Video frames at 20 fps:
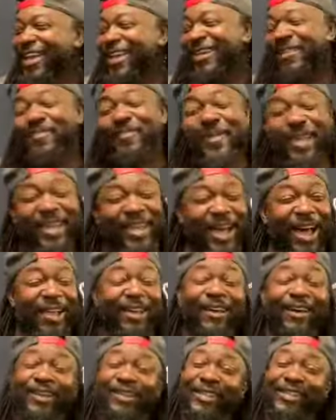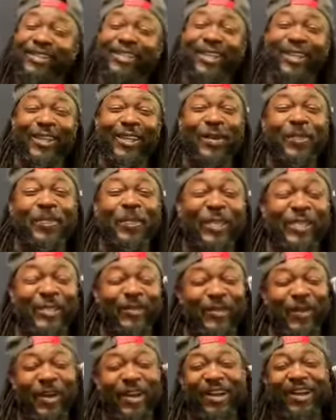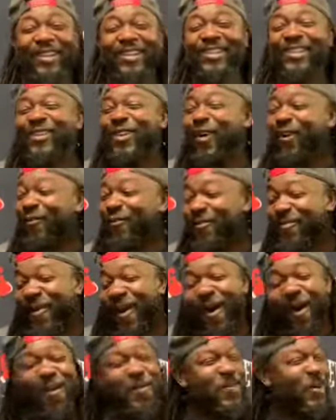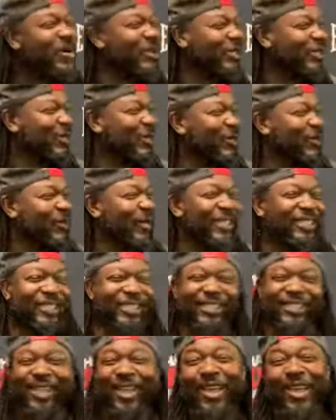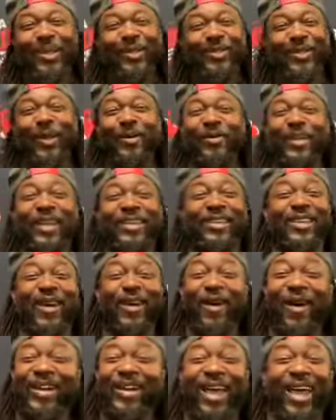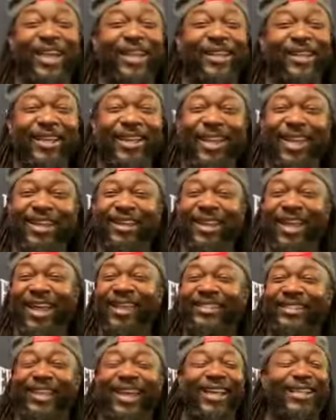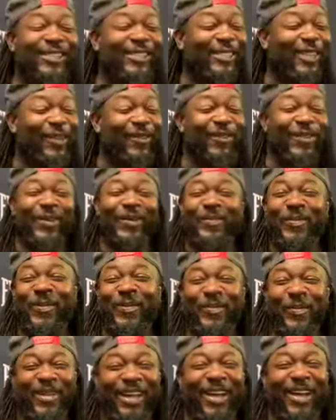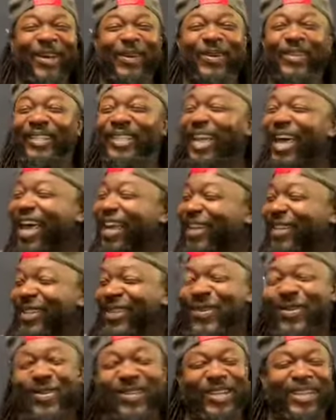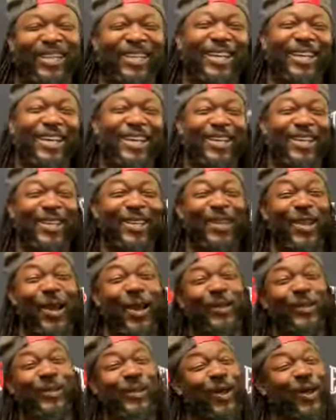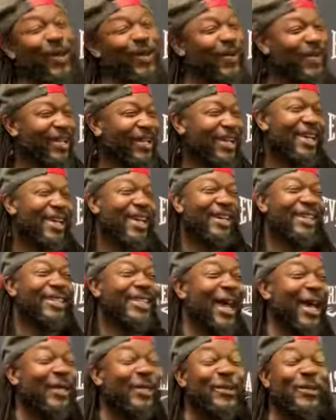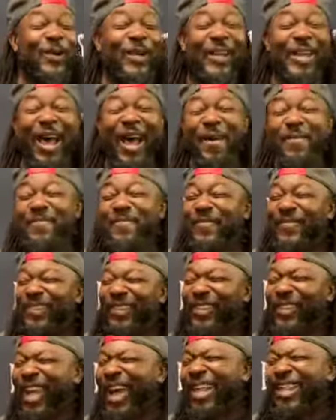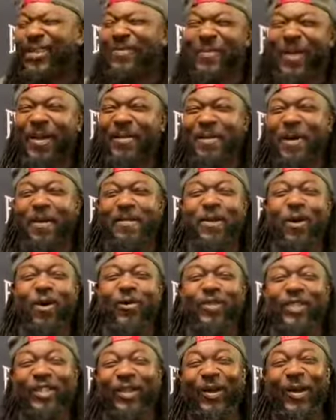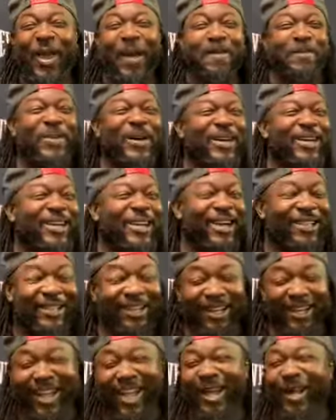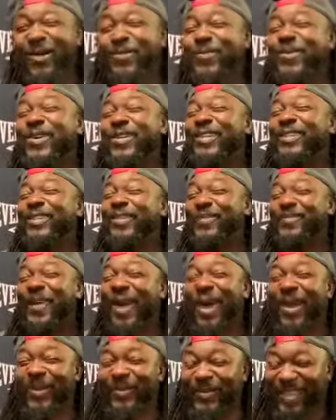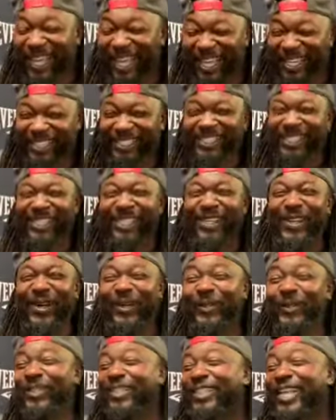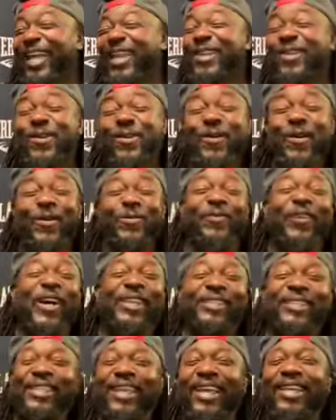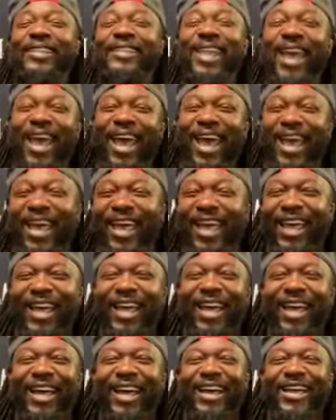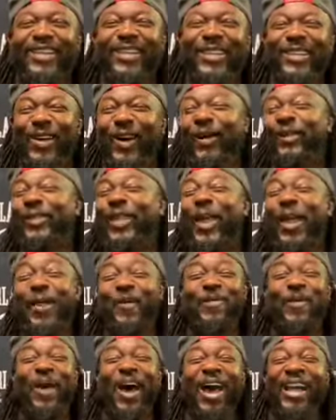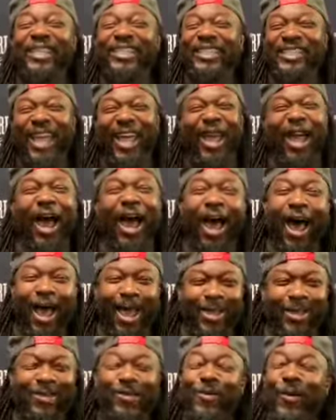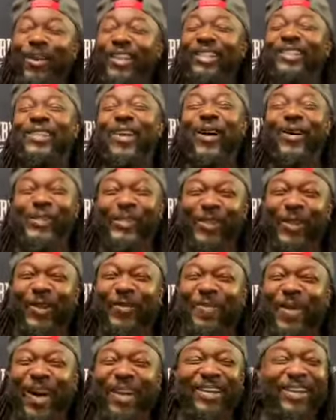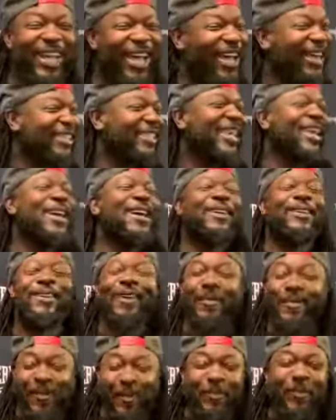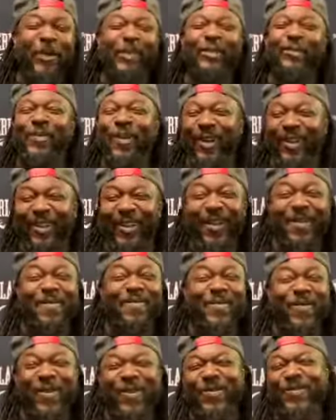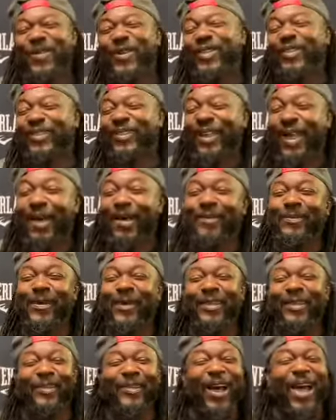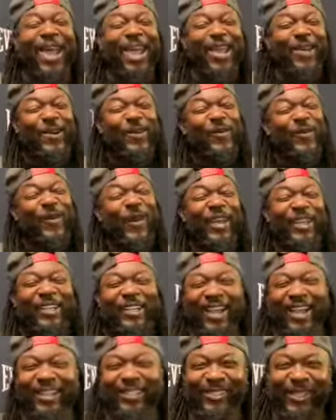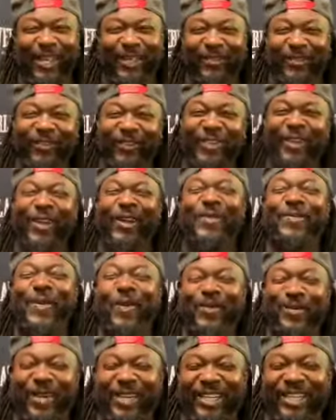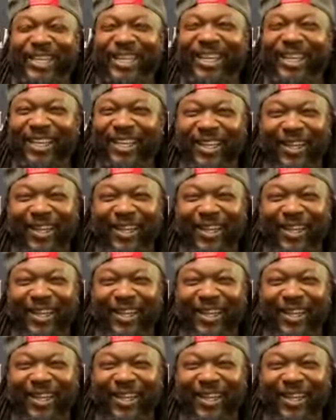Me, I love the city of Pittsburgh, you know, for my own personal reasons. So I'm like, yo, I got to get at Ness. Got to see if you'll put me on. Got to do it, you know. So that's when I tried to make my move and throw that bug out there like I wanted to battle Ness, you know, because I knew if I said that, you know, they'd probably say, all right, you want to talk shit about Ness? Come to Pittsburgh, come to Border Wars. So that was my little angle way that I tried to finagle my way to get in.